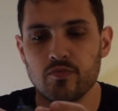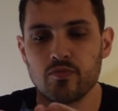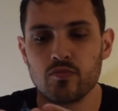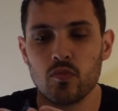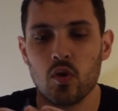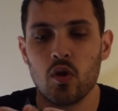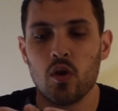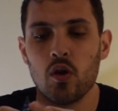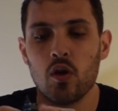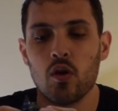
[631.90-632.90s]

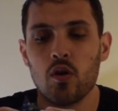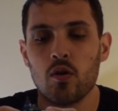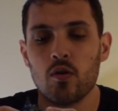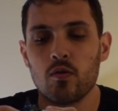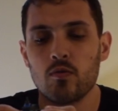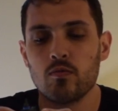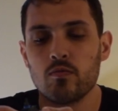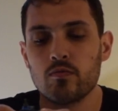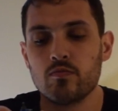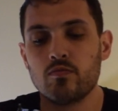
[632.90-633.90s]

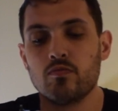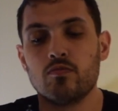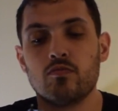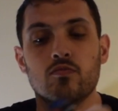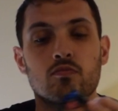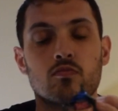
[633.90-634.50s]
(silence)